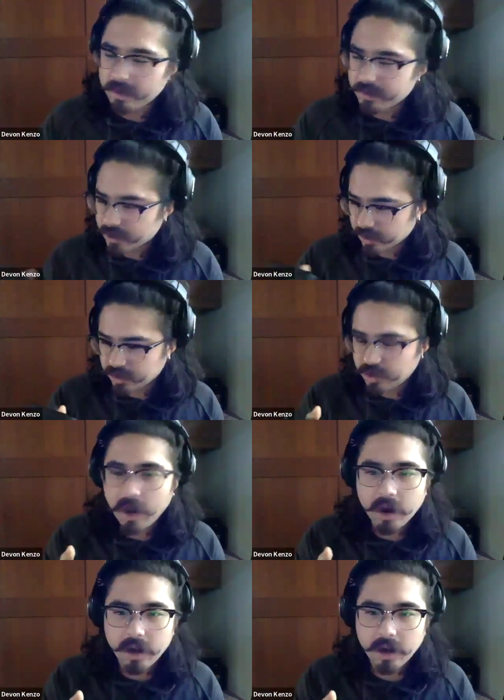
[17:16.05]
And I'm just going to
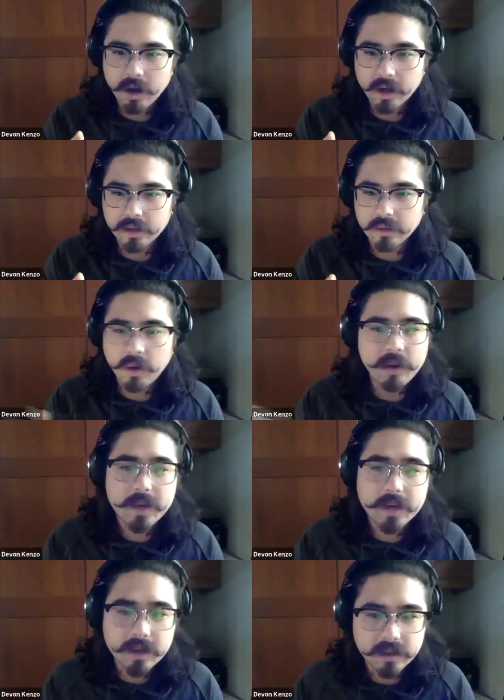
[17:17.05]
stare at it and I can learn. Why am
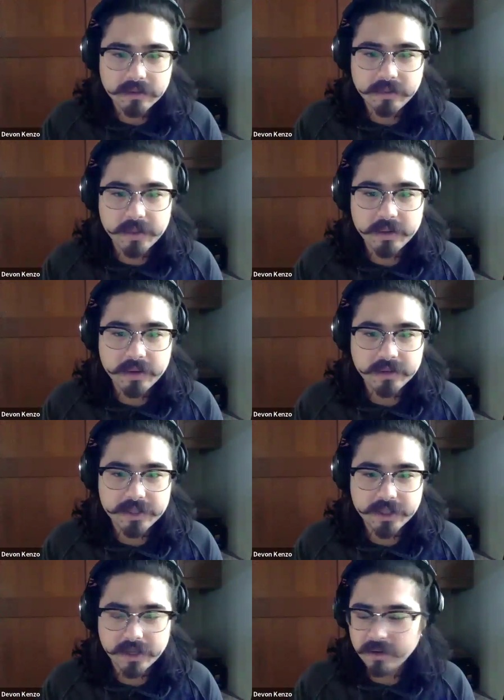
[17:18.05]
I going to learn from you? Who gives a
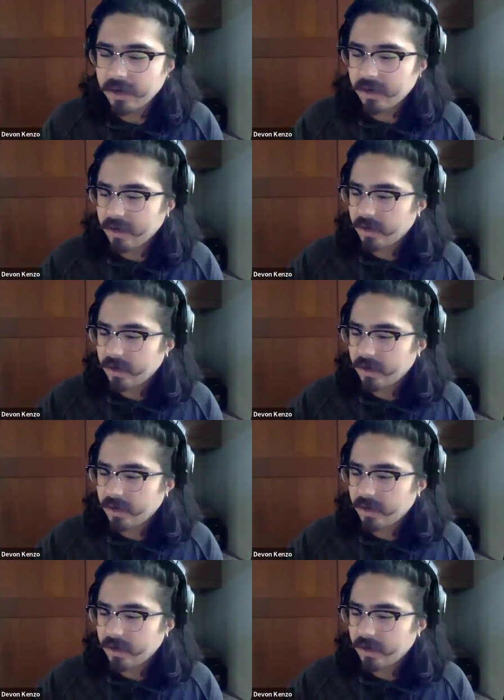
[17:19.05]
shit, right?